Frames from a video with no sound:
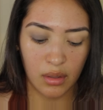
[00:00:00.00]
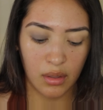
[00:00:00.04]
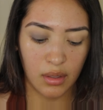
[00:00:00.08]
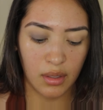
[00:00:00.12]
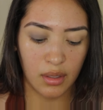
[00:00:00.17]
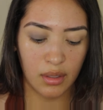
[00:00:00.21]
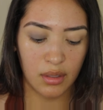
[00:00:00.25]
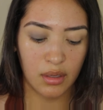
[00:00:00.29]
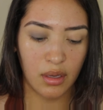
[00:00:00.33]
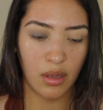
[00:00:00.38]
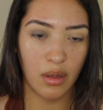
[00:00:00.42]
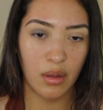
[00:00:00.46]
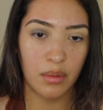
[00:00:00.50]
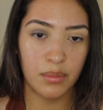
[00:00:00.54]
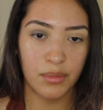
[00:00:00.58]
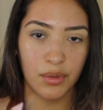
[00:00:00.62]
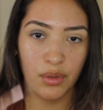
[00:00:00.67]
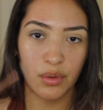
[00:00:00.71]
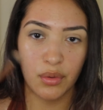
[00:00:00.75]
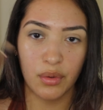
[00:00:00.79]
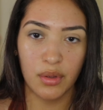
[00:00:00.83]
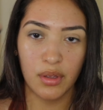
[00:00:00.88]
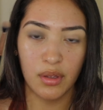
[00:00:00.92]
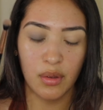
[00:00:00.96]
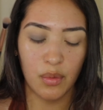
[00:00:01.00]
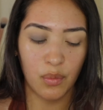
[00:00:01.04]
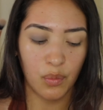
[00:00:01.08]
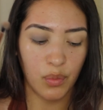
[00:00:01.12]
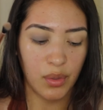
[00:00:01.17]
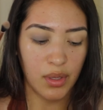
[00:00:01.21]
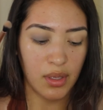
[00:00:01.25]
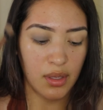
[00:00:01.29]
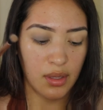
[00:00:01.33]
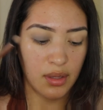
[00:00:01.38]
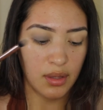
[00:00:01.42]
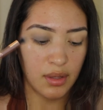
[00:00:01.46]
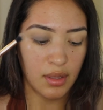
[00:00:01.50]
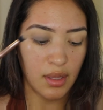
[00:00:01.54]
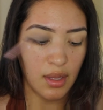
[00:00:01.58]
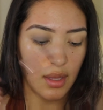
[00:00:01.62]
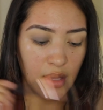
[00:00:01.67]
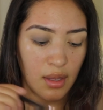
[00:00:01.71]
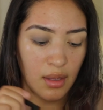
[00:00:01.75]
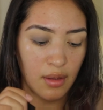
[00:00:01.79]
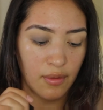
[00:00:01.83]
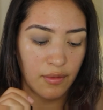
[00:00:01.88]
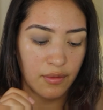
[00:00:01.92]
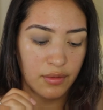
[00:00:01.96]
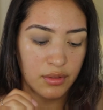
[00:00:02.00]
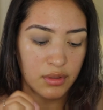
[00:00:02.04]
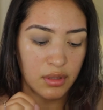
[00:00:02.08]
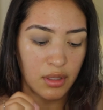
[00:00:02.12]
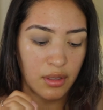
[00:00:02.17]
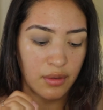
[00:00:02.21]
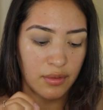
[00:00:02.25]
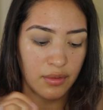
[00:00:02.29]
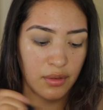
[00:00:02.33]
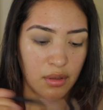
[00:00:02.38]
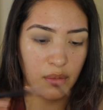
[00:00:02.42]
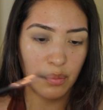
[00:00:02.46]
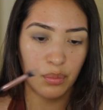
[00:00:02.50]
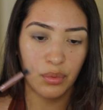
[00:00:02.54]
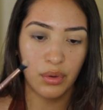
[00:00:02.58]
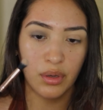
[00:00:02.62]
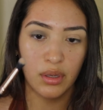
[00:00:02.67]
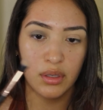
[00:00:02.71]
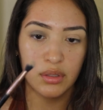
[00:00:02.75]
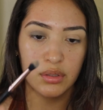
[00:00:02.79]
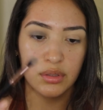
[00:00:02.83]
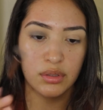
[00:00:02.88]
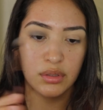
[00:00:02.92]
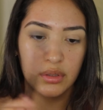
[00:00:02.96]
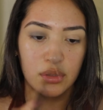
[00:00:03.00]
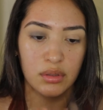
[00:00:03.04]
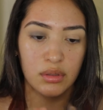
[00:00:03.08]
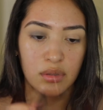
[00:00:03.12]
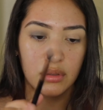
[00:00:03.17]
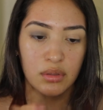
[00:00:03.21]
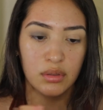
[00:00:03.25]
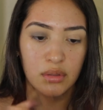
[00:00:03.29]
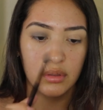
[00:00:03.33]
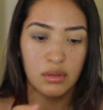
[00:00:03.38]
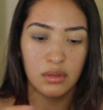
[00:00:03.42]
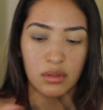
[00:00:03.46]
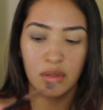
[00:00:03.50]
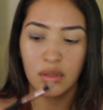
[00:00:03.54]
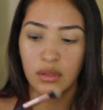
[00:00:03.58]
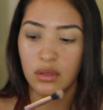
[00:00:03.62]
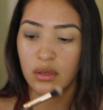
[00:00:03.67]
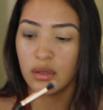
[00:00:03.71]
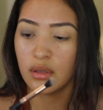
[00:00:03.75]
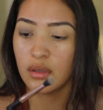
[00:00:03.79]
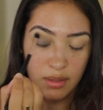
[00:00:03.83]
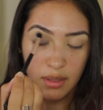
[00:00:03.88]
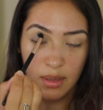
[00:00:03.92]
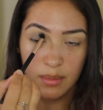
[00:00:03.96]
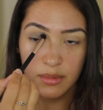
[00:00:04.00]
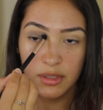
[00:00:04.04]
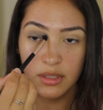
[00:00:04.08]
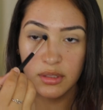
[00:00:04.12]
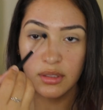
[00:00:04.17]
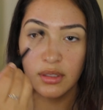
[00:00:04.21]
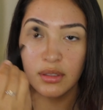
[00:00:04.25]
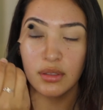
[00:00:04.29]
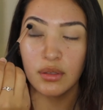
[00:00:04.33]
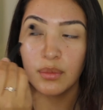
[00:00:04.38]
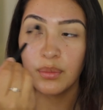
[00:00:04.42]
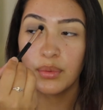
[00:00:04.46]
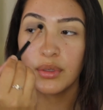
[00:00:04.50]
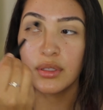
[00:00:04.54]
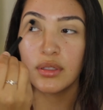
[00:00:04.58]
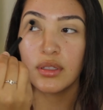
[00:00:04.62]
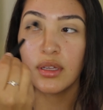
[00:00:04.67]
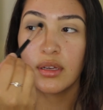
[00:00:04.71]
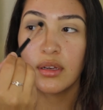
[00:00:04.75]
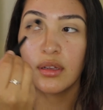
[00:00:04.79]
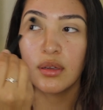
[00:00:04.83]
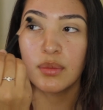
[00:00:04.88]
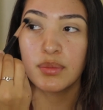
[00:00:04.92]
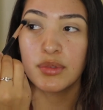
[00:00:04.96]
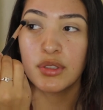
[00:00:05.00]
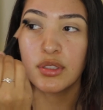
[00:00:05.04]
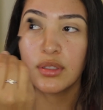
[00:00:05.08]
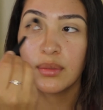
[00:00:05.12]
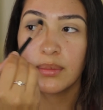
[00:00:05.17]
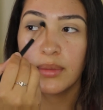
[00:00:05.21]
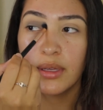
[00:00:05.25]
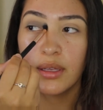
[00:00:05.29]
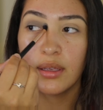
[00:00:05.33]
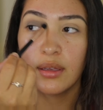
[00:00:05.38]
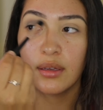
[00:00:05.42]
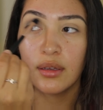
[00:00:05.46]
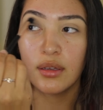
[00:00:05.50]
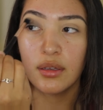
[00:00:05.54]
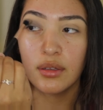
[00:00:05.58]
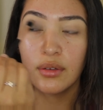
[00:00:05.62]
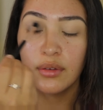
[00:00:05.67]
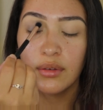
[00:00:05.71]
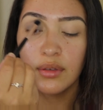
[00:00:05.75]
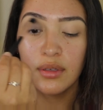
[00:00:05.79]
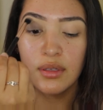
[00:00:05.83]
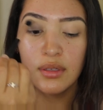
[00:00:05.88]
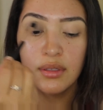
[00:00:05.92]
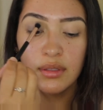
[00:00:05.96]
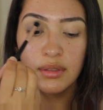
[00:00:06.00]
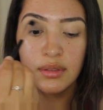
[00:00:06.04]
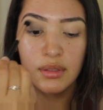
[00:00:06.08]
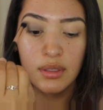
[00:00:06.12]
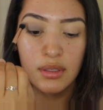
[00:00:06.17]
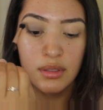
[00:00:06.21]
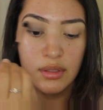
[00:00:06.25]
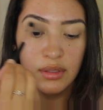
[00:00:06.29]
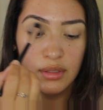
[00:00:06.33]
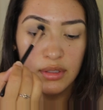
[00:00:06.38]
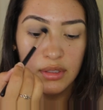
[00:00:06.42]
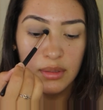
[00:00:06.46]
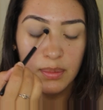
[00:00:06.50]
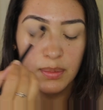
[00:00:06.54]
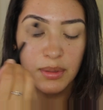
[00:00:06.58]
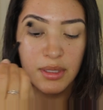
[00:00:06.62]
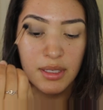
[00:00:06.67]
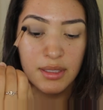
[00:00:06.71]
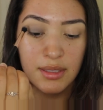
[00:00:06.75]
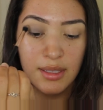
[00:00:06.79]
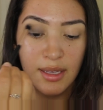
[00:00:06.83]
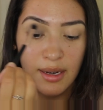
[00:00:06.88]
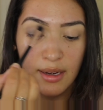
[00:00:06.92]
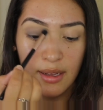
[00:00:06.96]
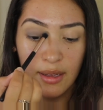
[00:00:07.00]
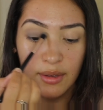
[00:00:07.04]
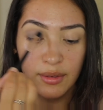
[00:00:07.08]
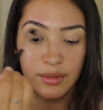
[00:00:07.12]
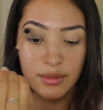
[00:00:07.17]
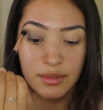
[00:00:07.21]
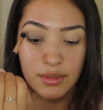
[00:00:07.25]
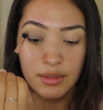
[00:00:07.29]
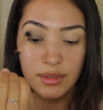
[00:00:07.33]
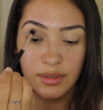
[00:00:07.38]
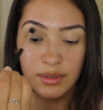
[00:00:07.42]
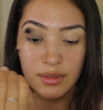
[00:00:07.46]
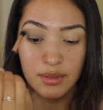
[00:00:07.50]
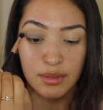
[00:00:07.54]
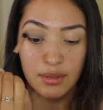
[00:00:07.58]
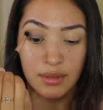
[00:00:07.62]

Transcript: Okay, now I'm going with a fluffy brush, and I'm just gonna bring that up to my cut crease and just blend that out.